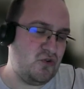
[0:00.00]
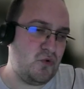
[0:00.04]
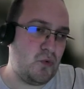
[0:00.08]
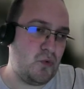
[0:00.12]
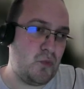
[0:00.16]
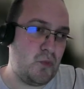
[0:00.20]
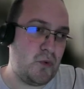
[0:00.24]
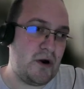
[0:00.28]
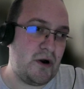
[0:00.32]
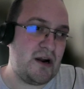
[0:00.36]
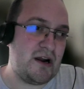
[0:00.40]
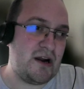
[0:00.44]

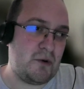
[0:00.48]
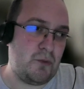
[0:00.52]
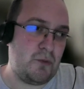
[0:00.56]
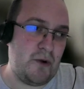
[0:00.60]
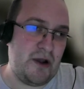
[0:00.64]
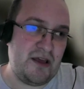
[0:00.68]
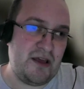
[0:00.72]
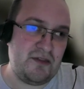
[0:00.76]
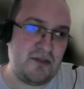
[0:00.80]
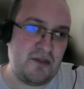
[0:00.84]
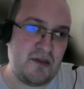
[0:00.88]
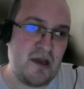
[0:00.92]
work
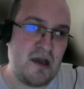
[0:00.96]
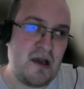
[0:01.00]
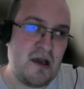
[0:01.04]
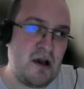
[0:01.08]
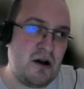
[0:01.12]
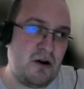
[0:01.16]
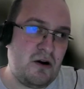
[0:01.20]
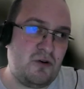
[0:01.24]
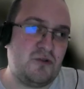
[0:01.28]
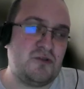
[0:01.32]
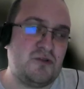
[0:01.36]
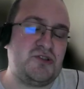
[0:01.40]
with.
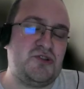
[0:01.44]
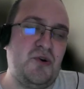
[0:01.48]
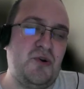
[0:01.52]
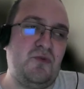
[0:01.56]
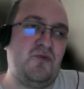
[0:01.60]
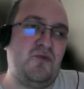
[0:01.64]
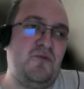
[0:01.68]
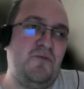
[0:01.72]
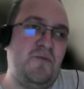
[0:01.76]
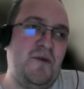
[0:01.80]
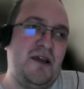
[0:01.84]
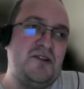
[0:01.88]
Also, it
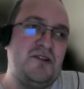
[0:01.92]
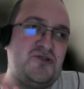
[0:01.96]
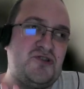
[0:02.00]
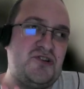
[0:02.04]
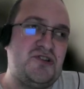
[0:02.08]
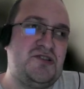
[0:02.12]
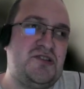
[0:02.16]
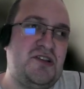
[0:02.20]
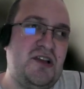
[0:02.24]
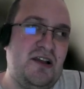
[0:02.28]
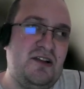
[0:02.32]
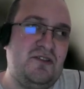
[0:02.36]
would be
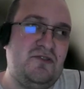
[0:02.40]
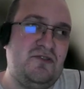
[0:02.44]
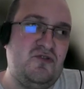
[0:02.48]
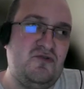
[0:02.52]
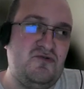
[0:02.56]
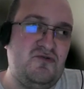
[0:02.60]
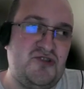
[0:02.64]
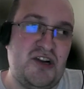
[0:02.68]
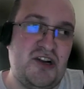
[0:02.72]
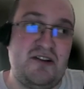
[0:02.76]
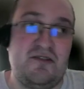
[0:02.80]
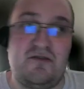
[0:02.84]
interesting to
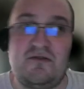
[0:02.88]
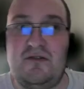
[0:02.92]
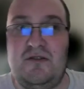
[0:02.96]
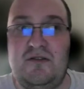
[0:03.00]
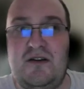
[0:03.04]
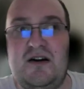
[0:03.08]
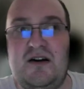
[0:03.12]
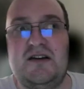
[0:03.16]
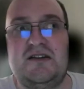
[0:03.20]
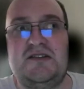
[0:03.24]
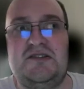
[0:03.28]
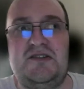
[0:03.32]

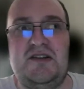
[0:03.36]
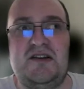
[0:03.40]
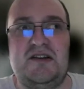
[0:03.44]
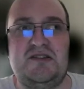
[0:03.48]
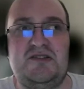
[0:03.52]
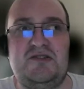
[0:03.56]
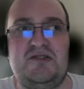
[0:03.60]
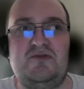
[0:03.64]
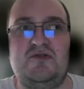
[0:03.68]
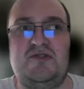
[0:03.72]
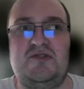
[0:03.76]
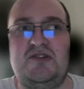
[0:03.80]
generalize this
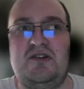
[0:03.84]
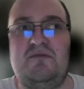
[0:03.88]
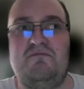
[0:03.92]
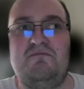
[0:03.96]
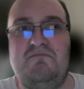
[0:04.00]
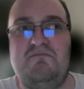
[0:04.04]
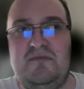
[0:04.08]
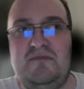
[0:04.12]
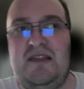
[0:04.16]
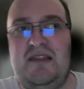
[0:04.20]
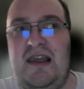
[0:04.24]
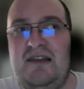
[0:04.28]
to some
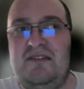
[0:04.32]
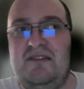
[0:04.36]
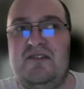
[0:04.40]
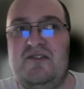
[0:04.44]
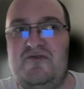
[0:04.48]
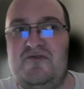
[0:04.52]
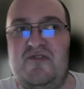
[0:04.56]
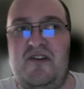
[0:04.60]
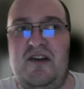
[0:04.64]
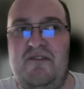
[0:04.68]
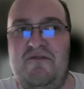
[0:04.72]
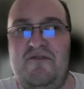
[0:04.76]

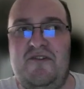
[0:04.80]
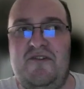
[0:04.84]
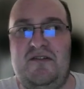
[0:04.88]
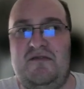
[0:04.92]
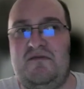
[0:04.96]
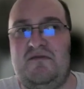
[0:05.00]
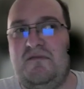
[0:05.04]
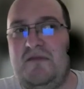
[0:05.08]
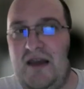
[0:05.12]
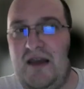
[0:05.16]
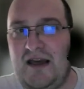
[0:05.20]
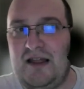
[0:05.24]
data-driven
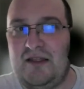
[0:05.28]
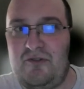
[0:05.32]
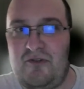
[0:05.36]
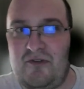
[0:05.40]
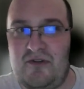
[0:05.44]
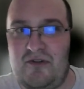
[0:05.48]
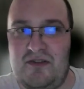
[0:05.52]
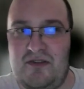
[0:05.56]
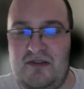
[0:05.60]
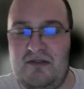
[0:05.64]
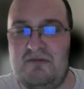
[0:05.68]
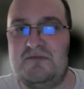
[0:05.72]

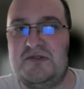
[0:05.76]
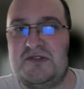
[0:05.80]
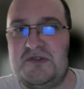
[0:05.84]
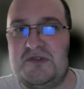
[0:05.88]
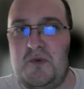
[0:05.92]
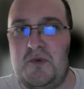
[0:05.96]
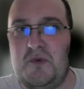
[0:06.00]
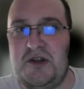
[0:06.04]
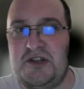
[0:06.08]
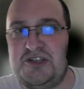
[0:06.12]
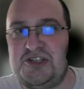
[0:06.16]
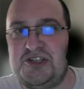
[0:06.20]
algorithms
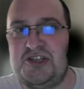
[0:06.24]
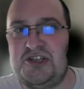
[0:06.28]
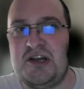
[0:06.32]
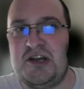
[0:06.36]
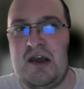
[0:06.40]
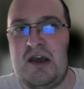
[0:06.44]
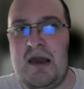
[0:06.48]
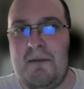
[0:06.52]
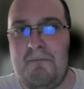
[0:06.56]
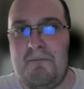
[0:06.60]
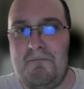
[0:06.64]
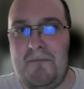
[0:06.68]
which
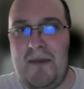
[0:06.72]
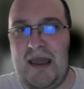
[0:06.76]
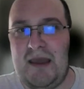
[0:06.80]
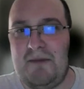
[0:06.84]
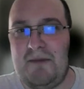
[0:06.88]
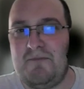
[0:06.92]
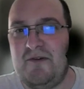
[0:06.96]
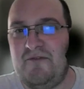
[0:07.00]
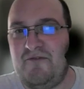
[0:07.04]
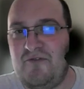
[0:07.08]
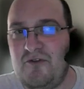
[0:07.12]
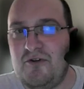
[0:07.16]
may
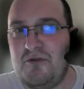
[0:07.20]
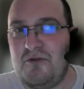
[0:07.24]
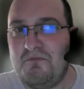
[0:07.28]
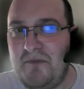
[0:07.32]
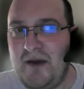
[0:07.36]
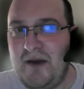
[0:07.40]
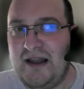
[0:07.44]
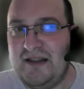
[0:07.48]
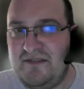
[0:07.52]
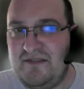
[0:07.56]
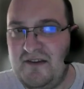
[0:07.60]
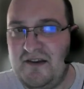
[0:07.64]
perform
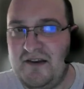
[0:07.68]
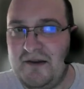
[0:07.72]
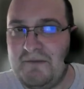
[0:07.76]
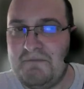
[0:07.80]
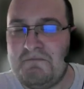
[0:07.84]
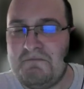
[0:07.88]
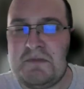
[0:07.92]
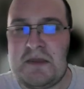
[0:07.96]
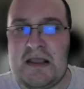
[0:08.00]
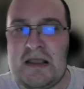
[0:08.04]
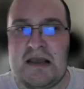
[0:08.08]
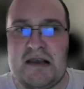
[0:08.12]
better.
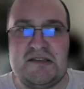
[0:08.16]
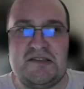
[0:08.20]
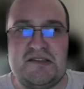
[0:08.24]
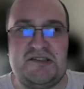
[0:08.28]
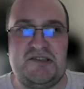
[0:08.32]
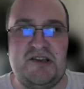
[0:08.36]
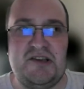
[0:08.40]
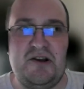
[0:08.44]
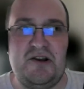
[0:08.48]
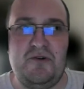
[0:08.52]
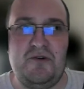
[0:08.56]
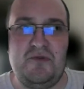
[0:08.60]

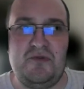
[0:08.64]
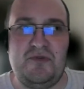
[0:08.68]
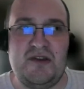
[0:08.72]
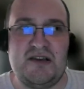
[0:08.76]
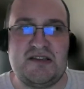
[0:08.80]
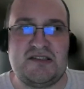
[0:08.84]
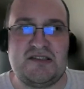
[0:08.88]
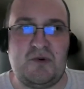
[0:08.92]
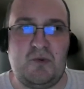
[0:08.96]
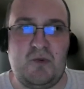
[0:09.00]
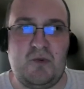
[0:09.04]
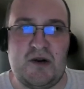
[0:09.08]
So
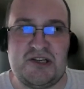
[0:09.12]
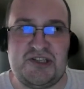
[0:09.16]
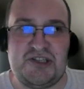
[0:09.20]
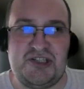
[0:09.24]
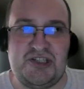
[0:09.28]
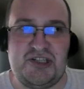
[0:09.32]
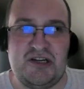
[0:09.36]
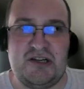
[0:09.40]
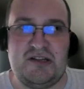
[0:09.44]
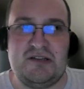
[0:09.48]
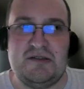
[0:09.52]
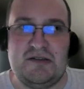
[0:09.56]
this
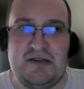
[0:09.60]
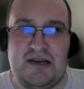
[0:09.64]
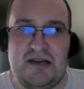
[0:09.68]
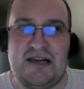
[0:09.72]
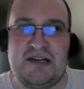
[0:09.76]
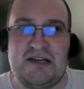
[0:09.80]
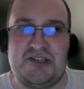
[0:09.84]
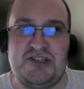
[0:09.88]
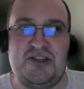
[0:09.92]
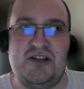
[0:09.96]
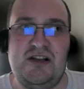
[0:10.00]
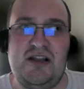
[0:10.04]
question
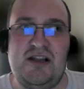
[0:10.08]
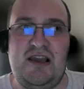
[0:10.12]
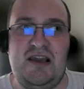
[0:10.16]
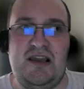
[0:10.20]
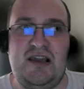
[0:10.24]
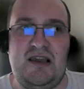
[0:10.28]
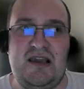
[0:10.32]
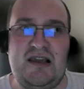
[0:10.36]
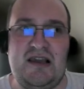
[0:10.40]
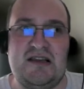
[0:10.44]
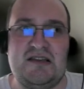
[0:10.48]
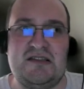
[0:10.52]
actually
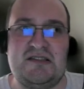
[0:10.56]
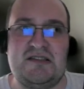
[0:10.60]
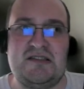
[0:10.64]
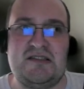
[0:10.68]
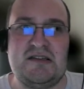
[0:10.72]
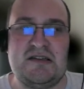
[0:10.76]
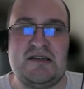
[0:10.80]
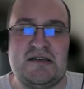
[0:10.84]
is